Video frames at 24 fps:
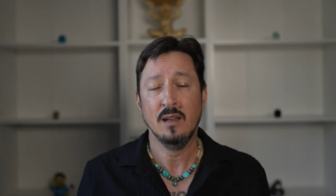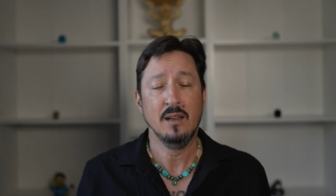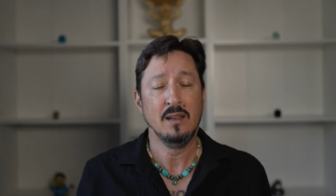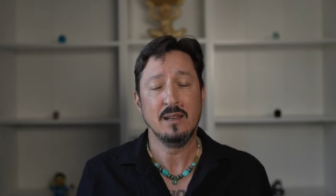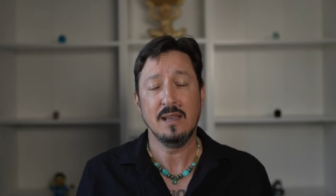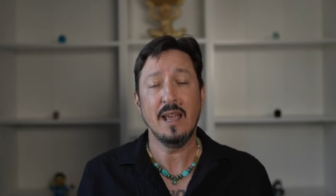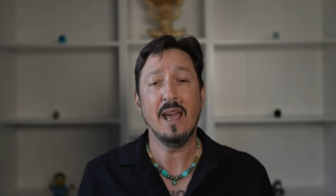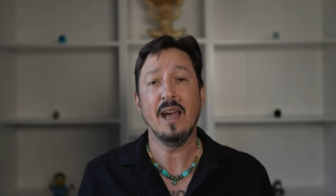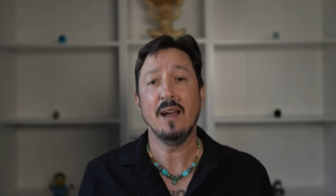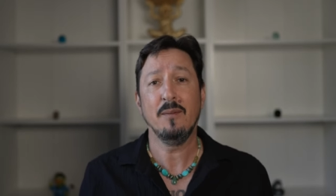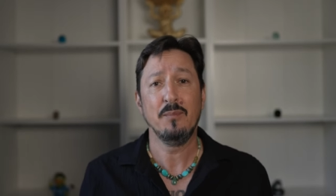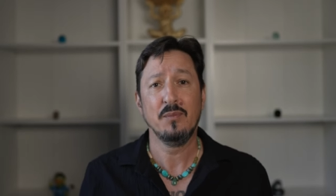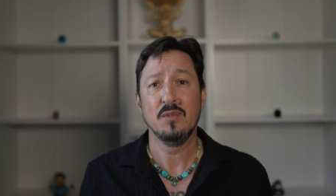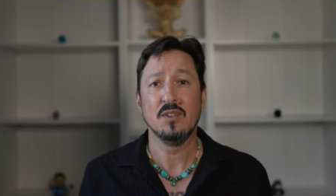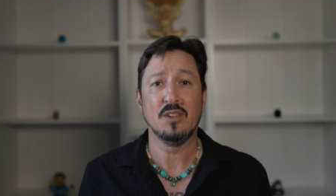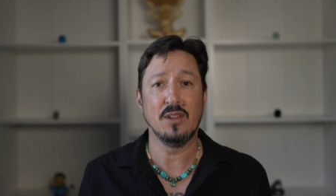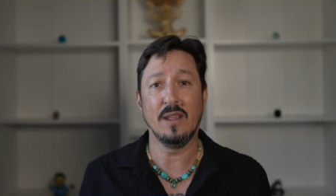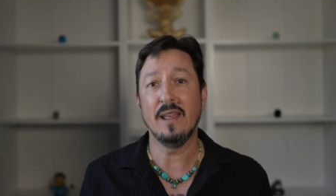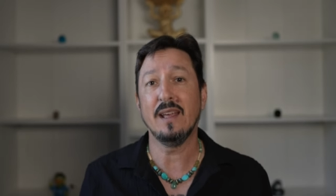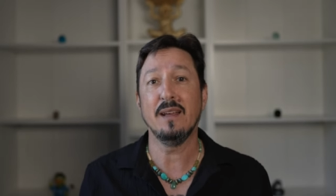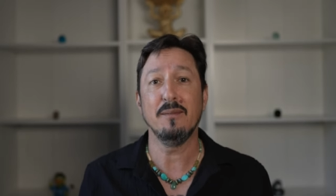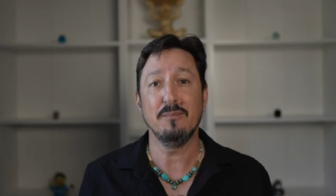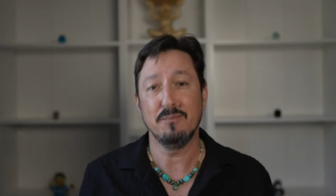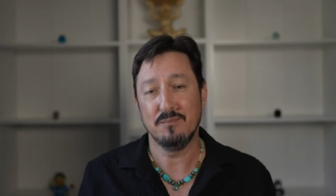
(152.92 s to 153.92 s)
yeah, so
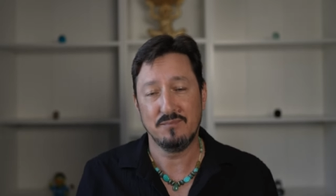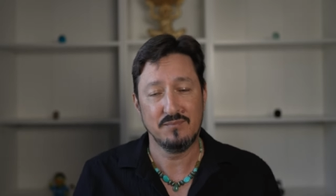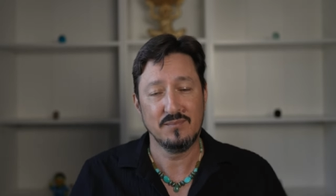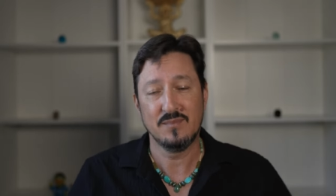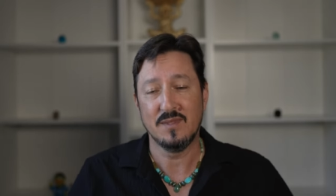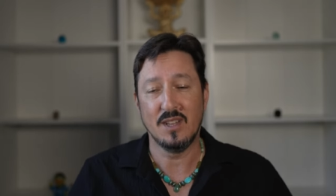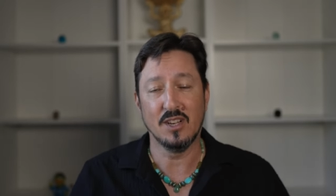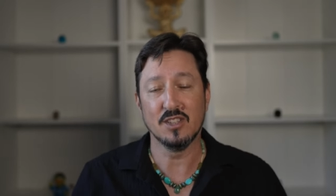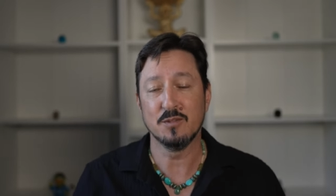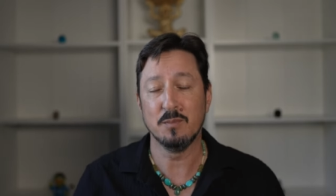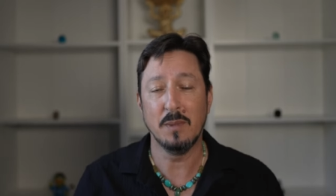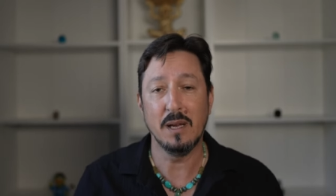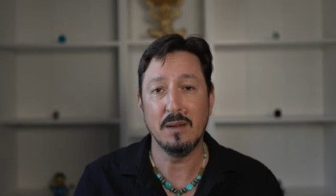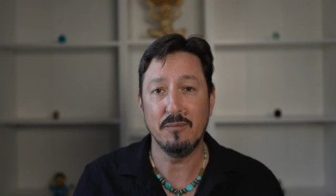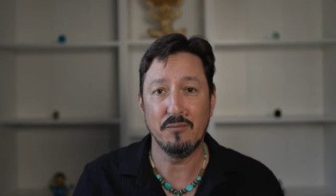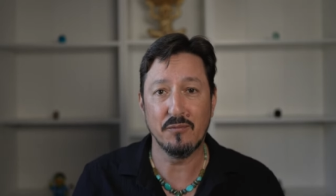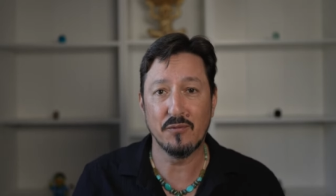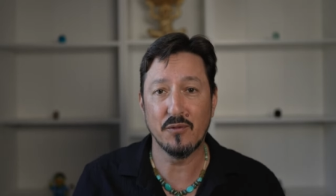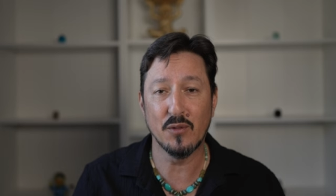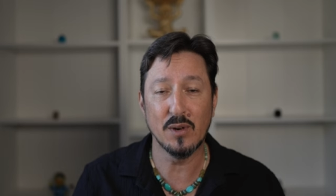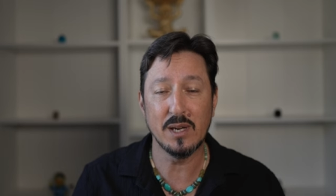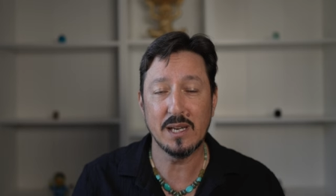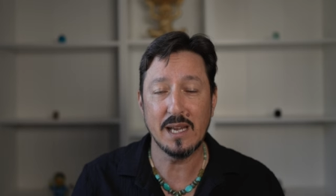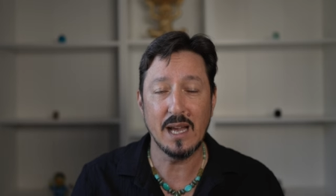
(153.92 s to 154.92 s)
that there's my
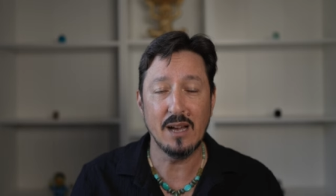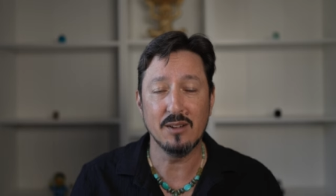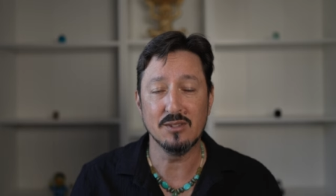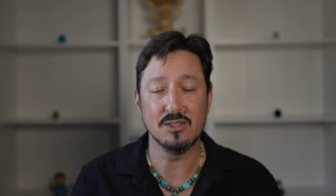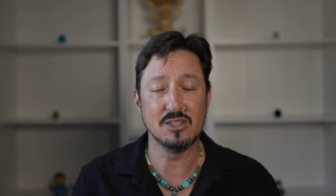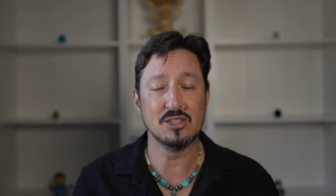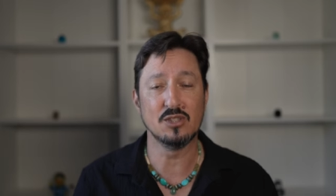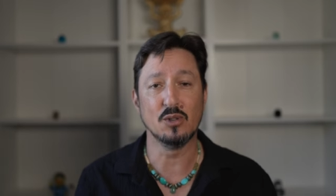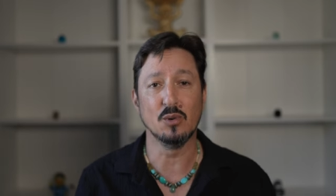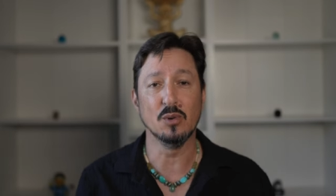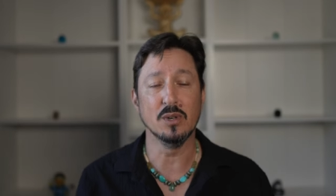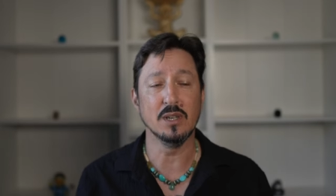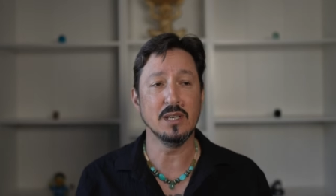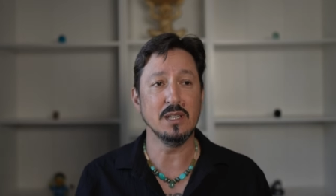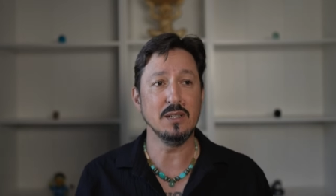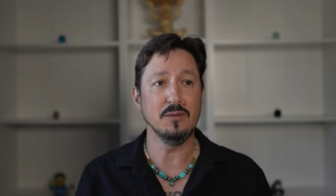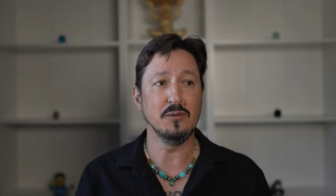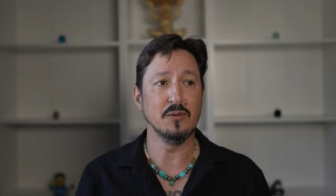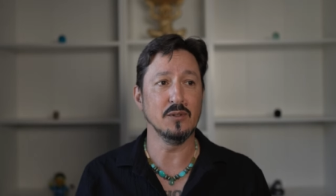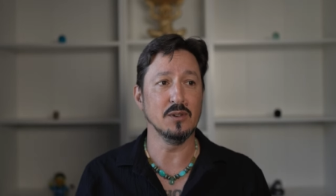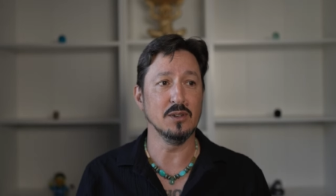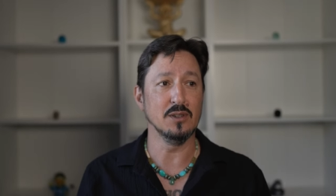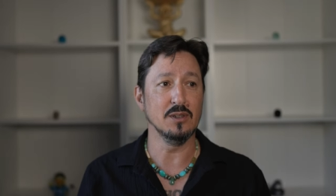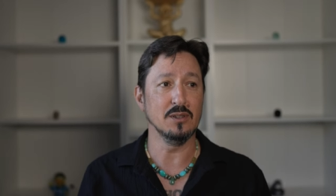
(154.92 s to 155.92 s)
freak out story
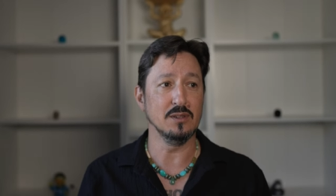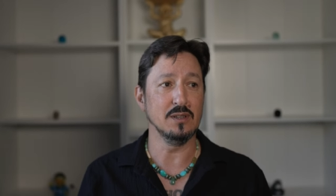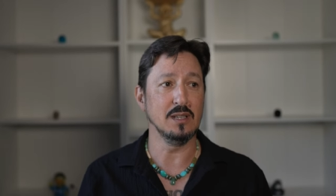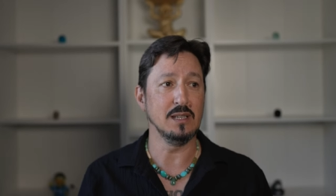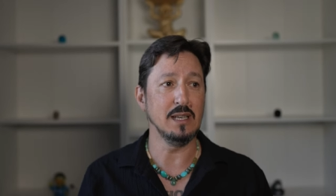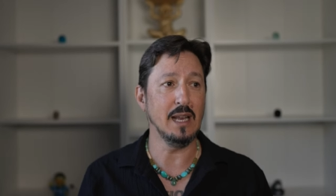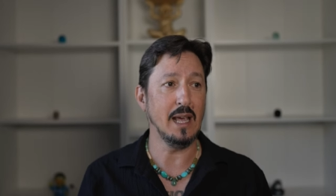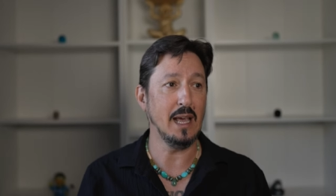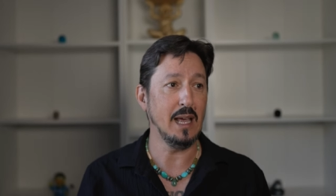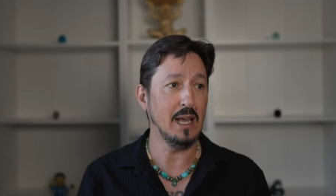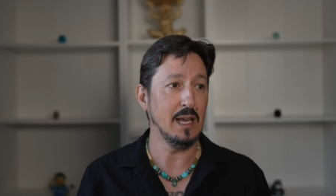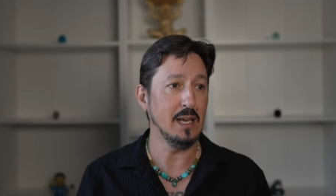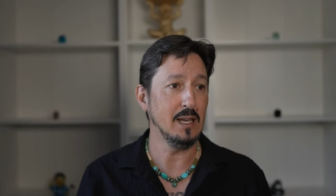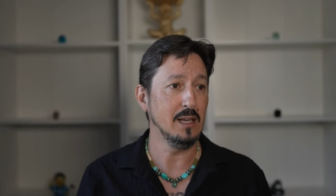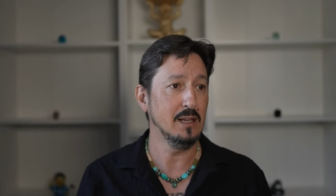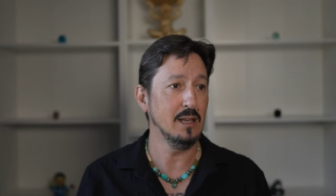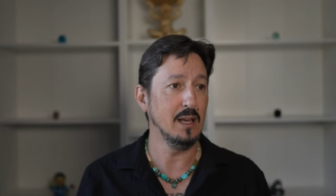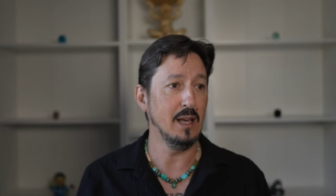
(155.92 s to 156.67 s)
for the day